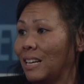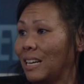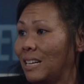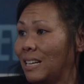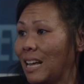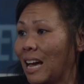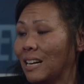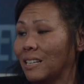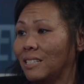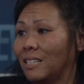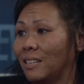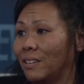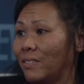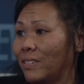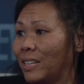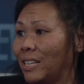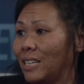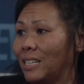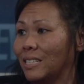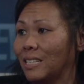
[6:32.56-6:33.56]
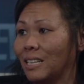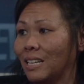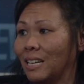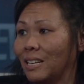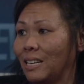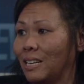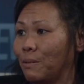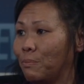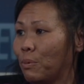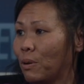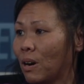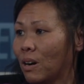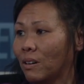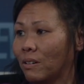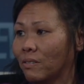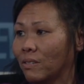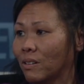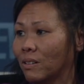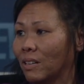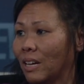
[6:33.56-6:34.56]
and activities in any
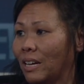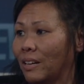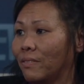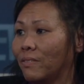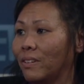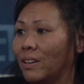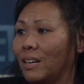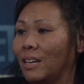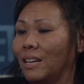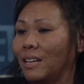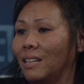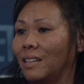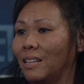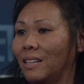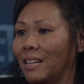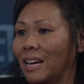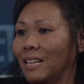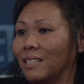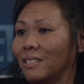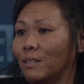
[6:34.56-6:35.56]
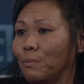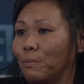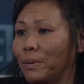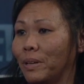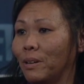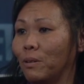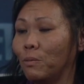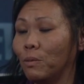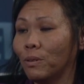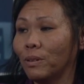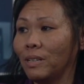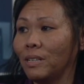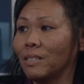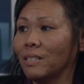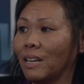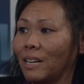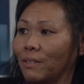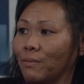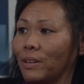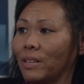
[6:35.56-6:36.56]
part of their life, then that's a big warning
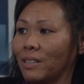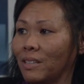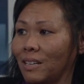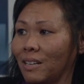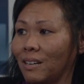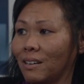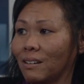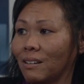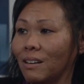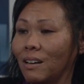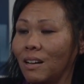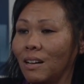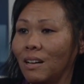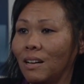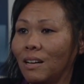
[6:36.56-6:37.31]
sign right there.